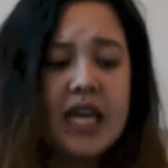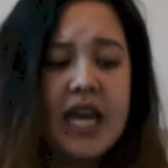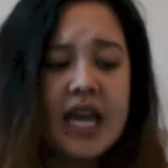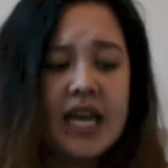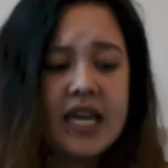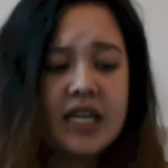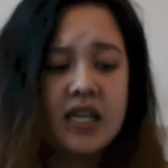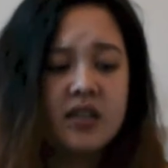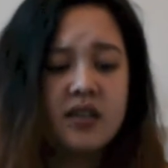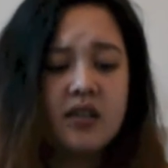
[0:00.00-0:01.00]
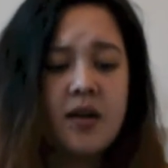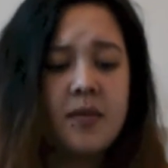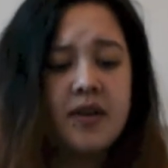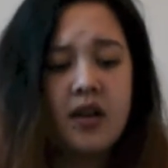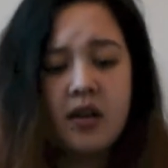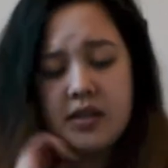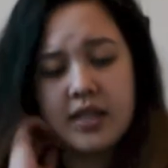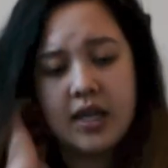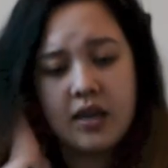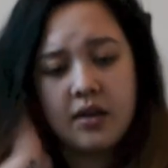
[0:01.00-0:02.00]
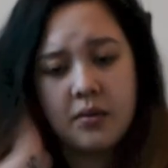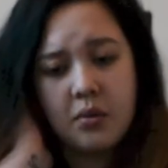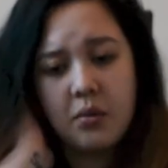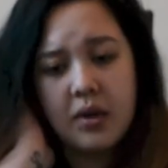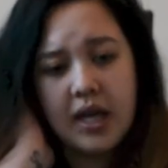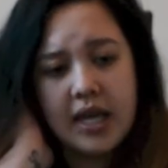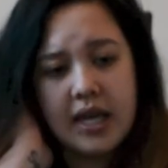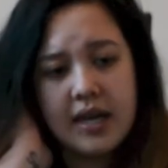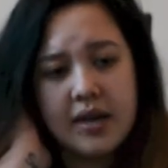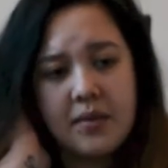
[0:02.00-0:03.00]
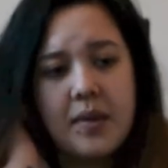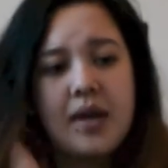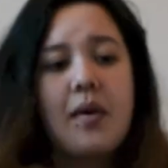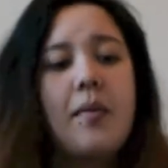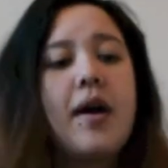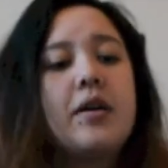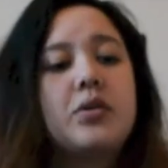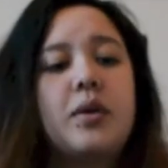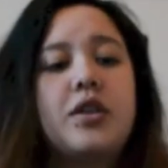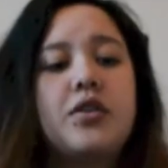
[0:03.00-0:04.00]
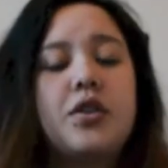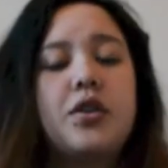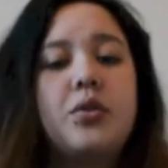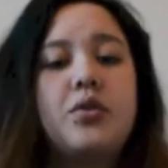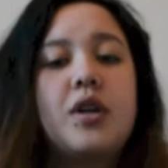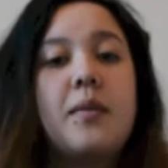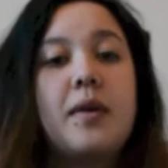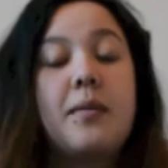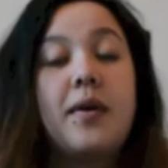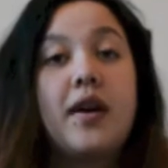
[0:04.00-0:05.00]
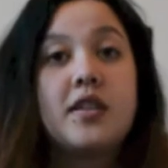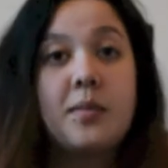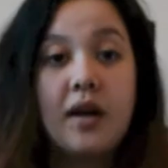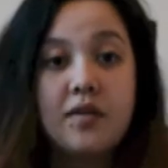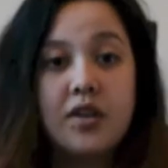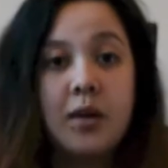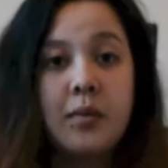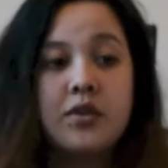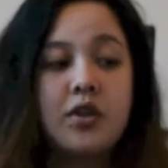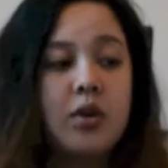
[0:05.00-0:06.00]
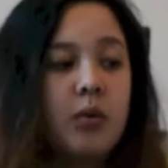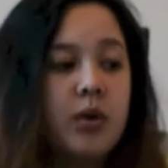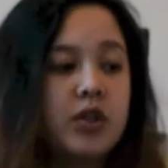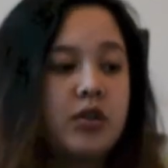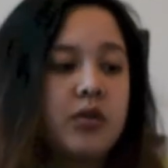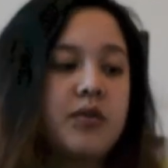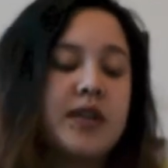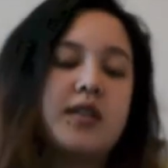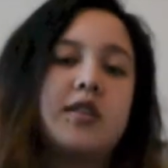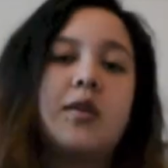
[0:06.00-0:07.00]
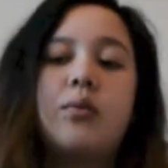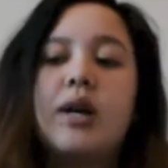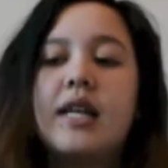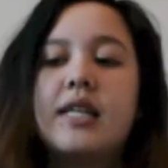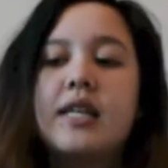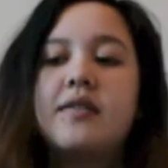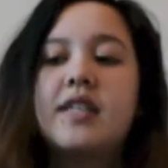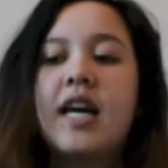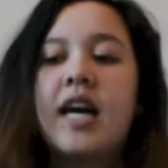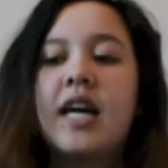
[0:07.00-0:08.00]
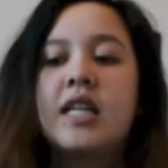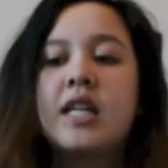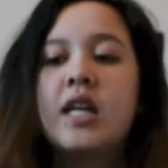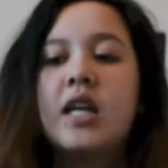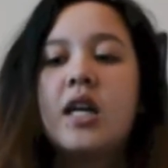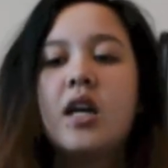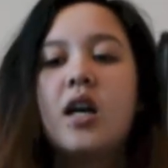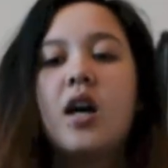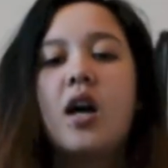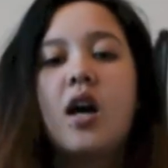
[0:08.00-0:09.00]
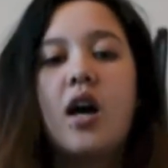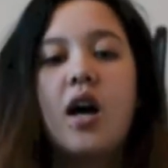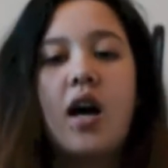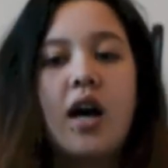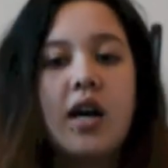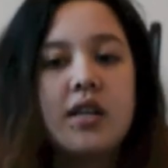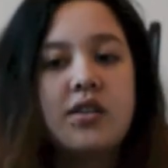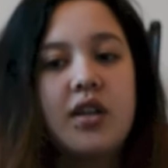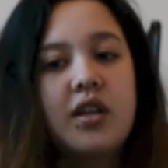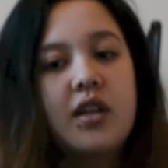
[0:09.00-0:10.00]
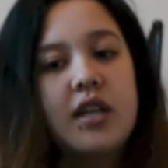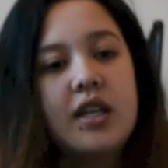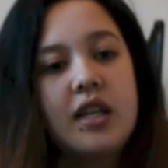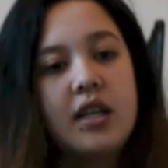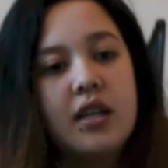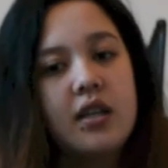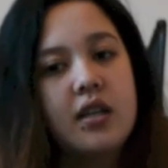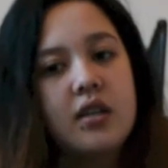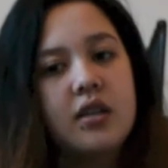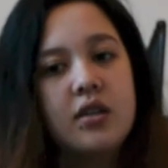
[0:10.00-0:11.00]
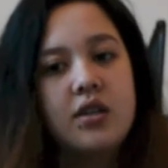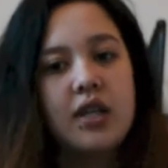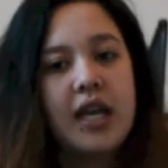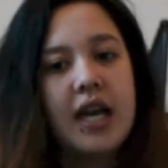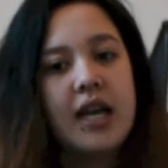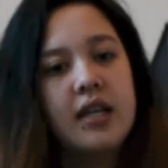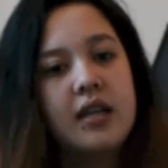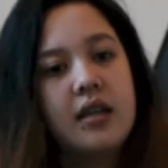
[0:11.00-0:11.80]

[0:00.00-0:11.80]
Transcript: in summer last year, me and my parents went to Germany because I'm half German, so we went to visit some relatives, and I started to get